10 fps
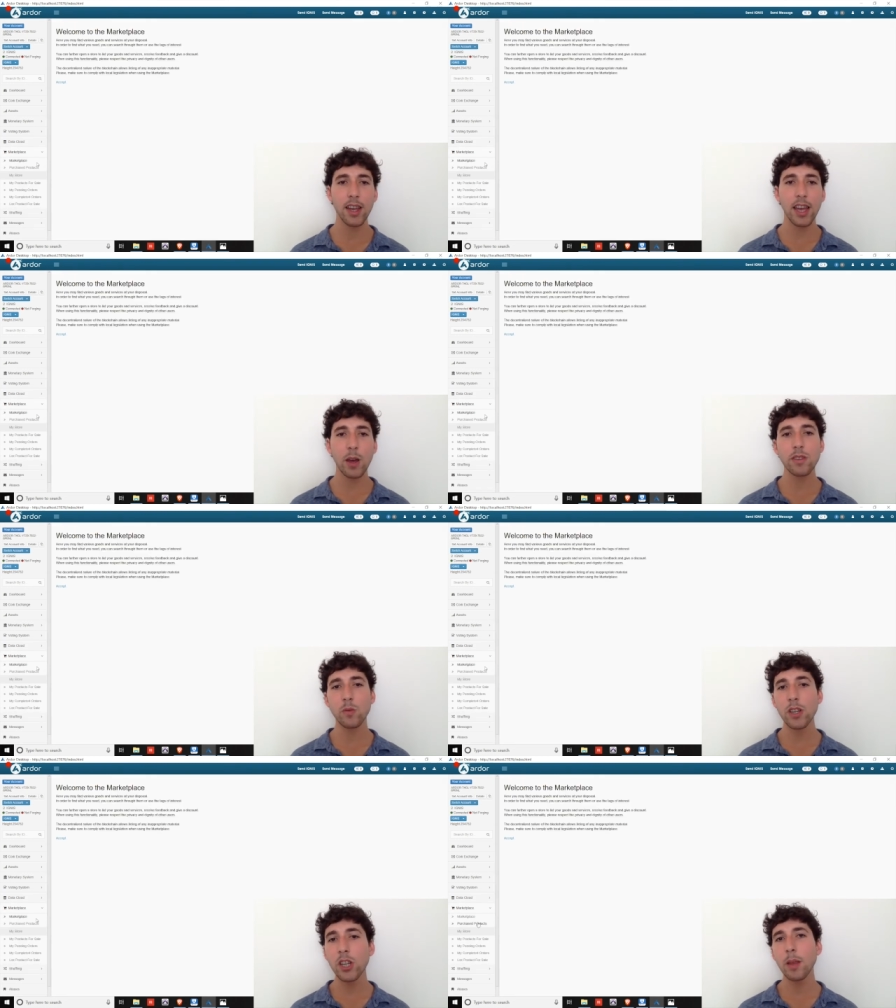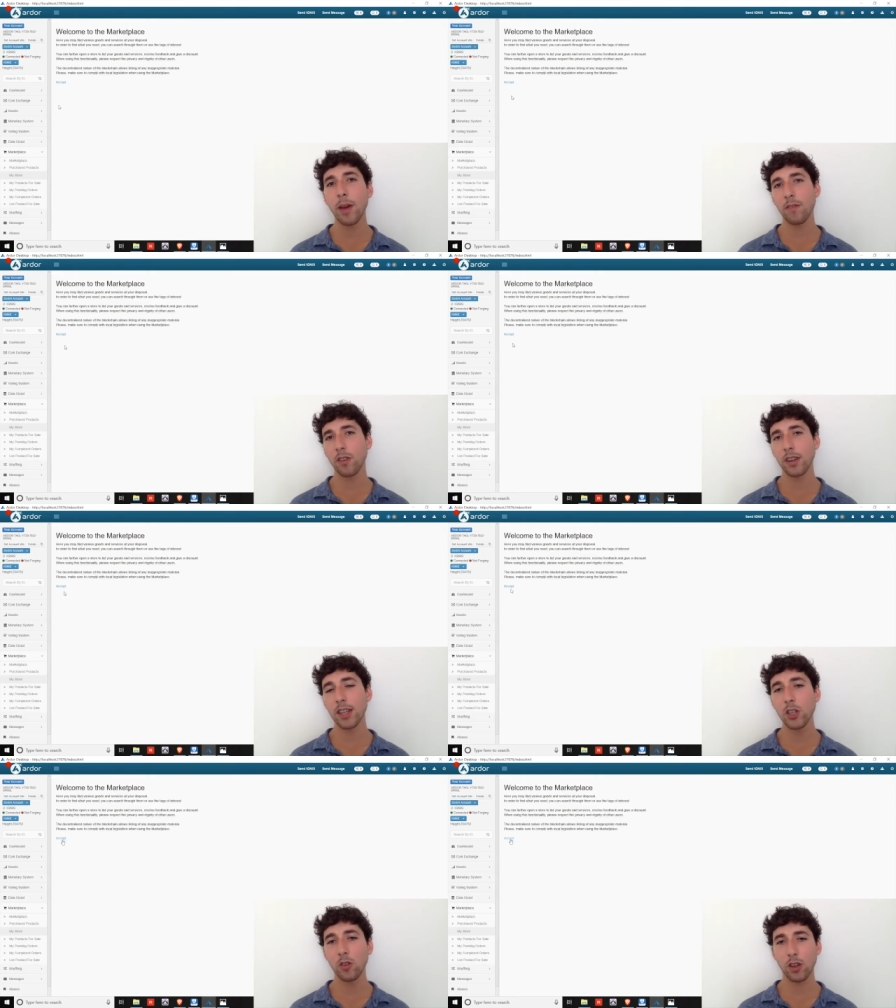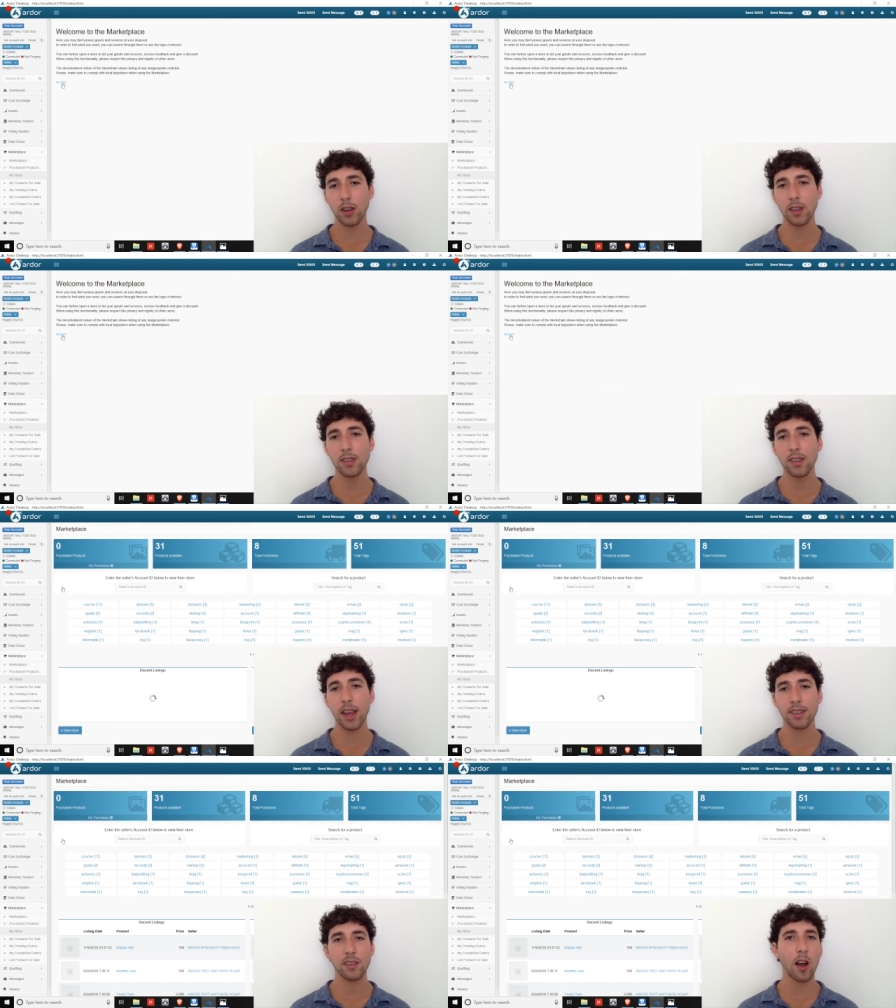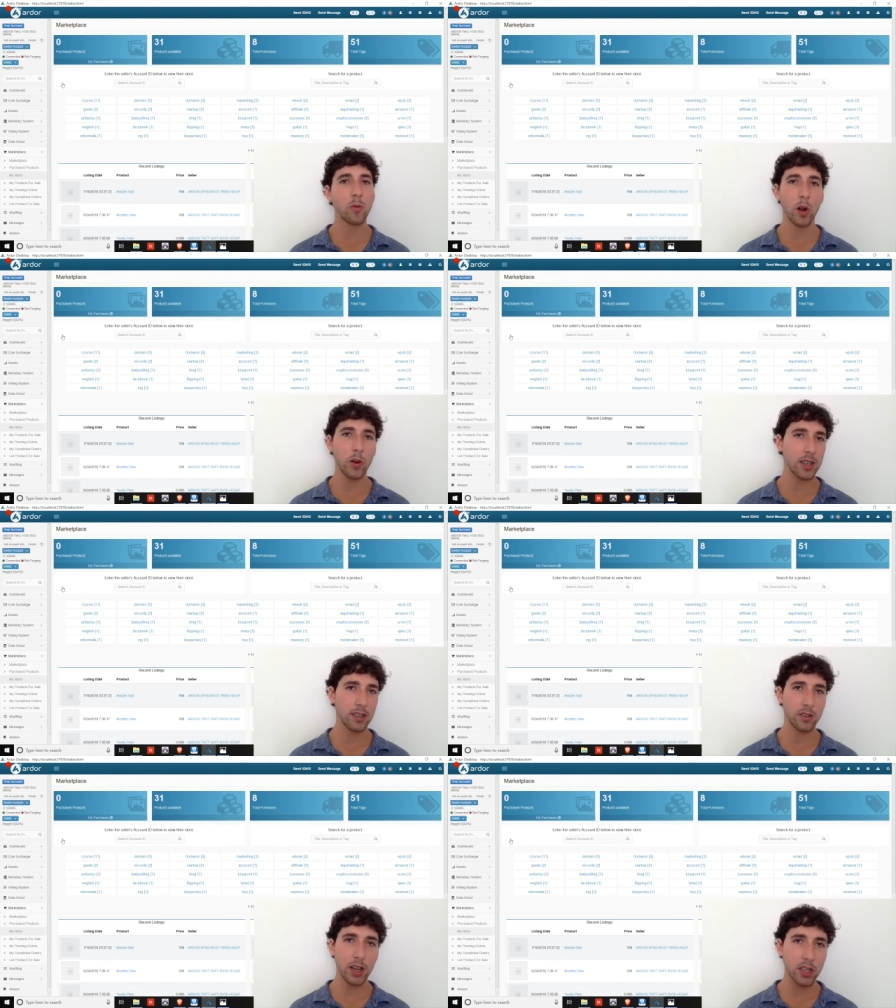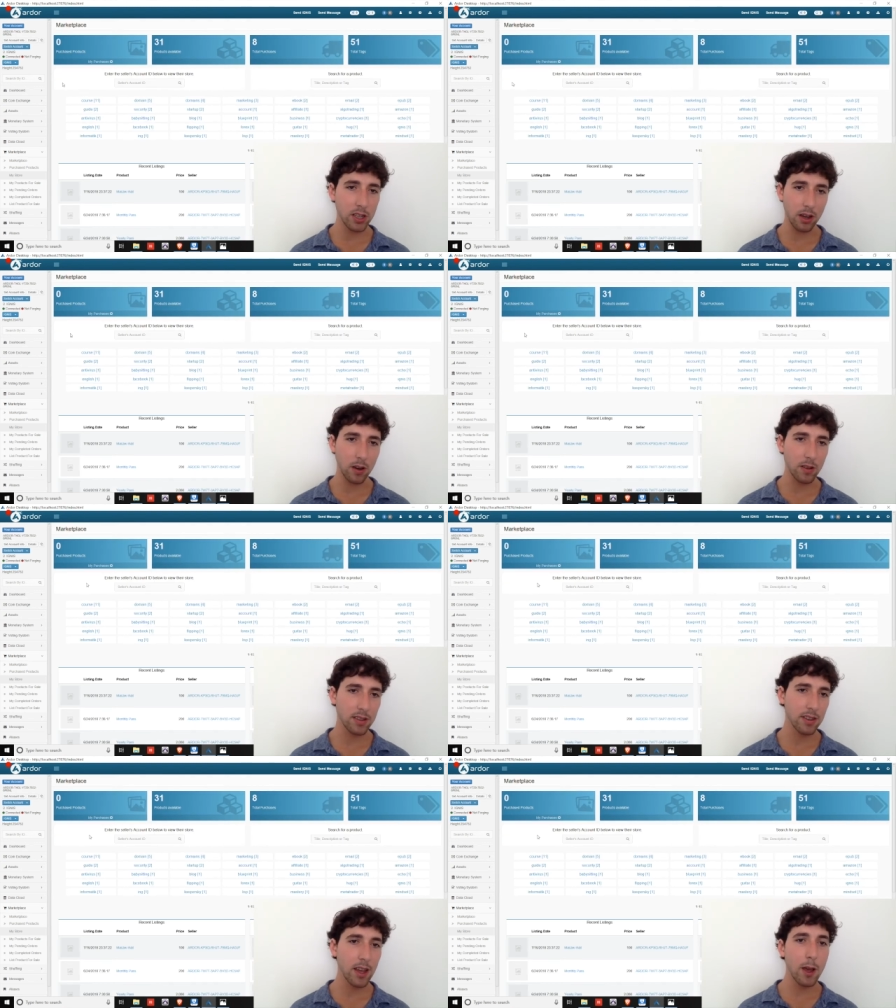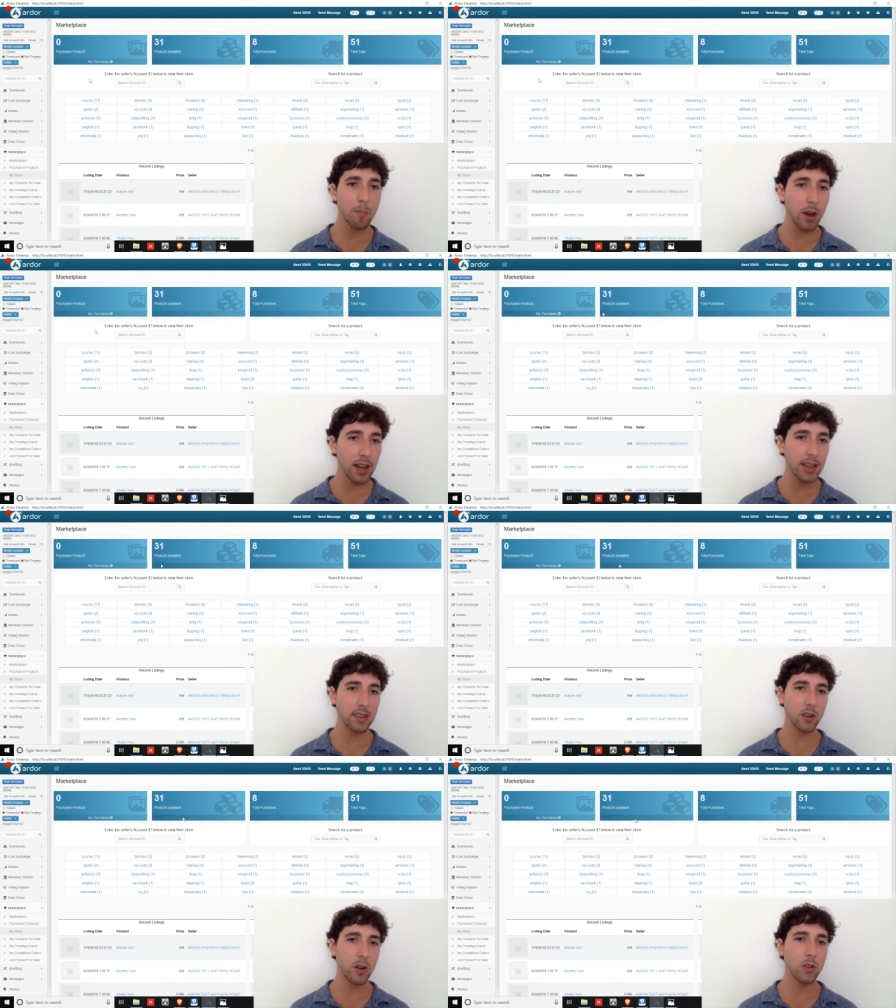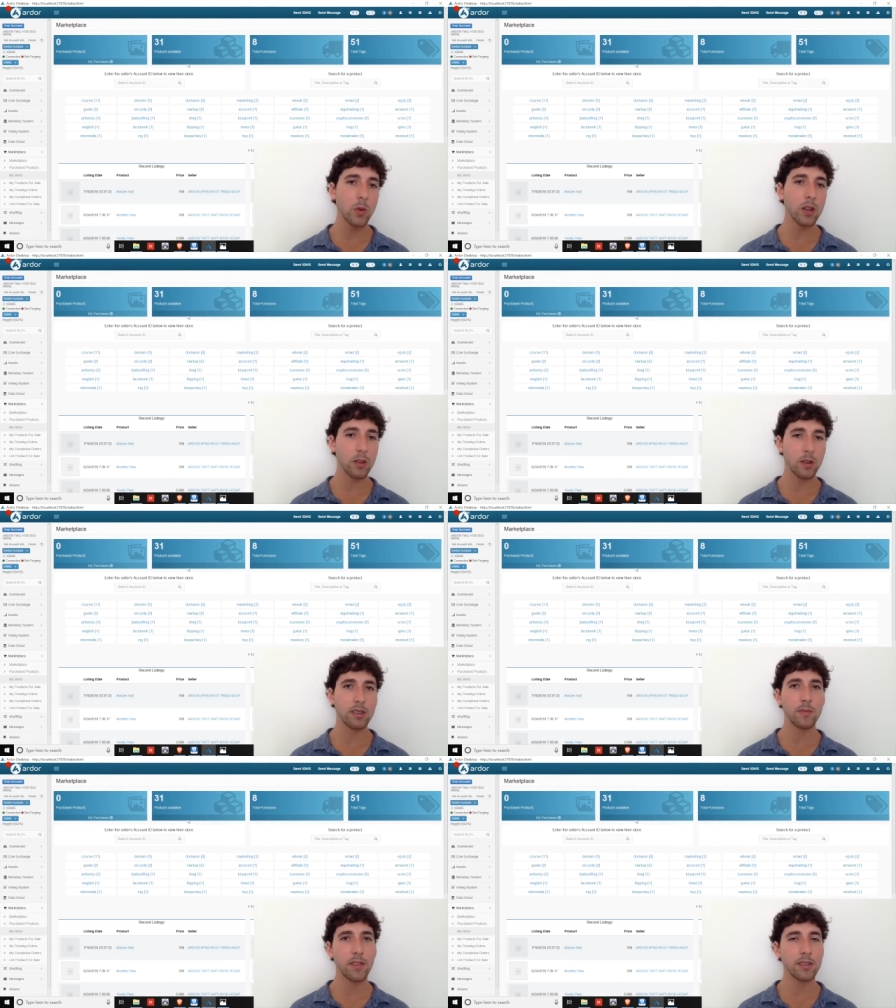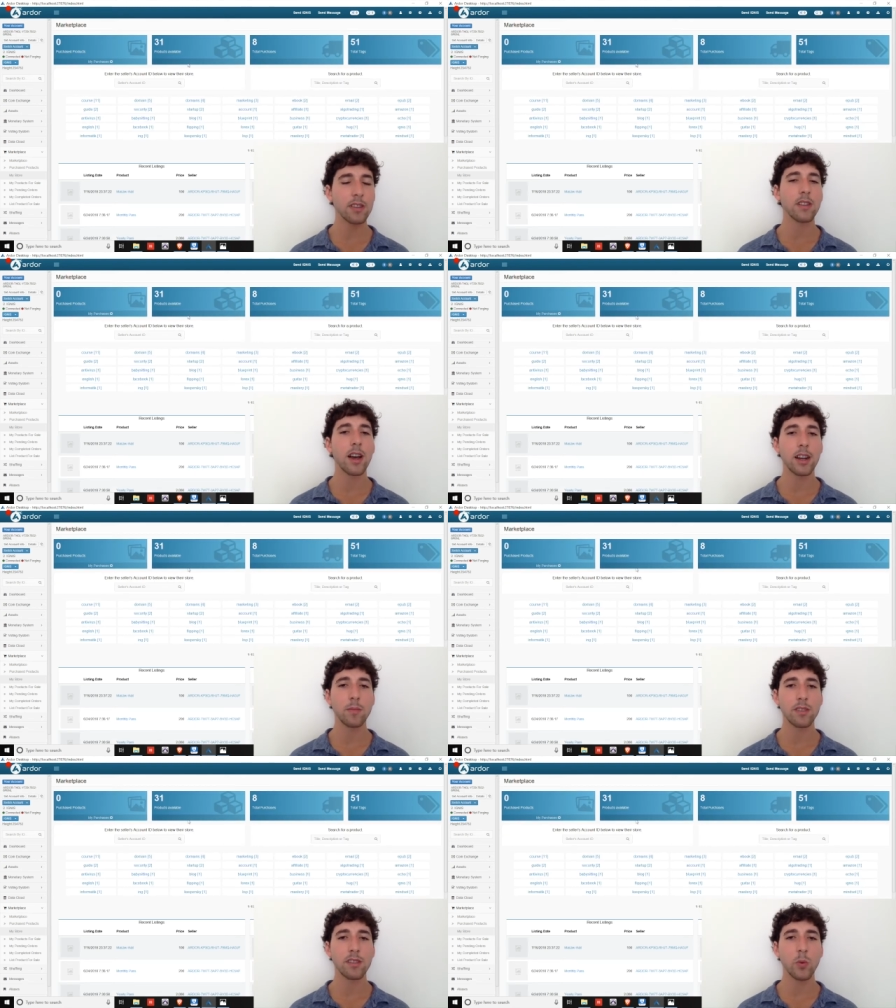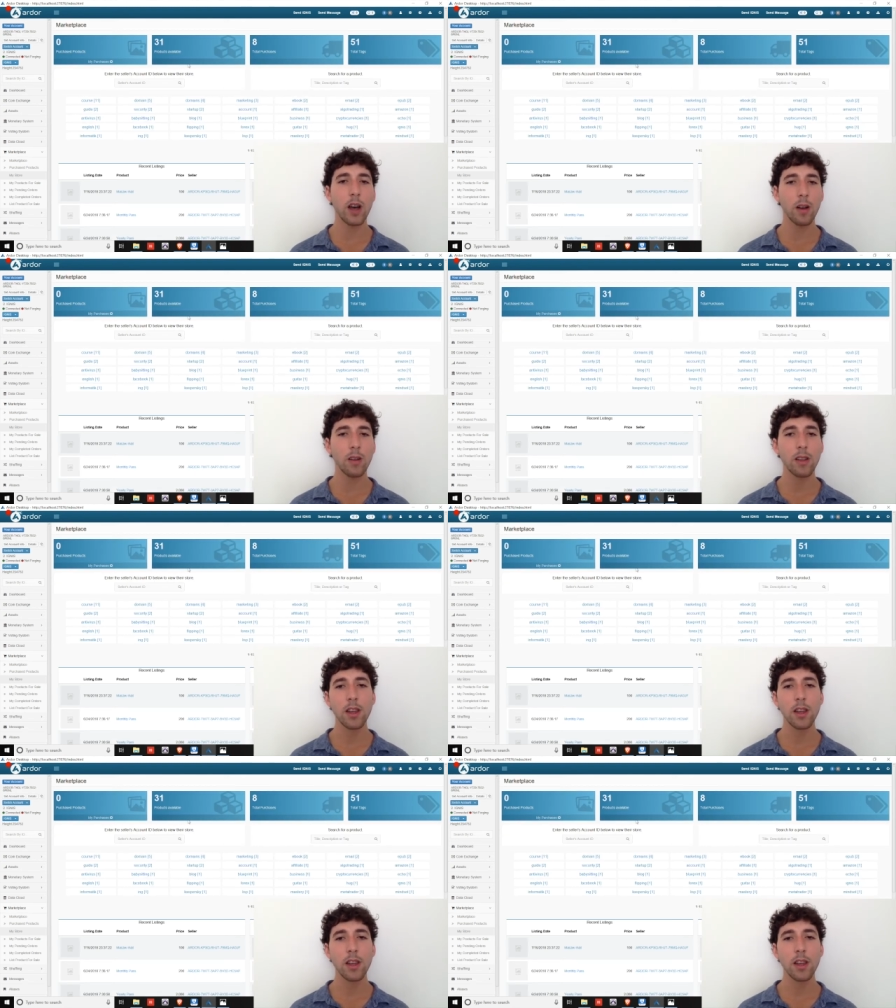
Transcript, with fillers: It was originally meant for digital goods, like software registration codes, but it's grown to include some physical items as well.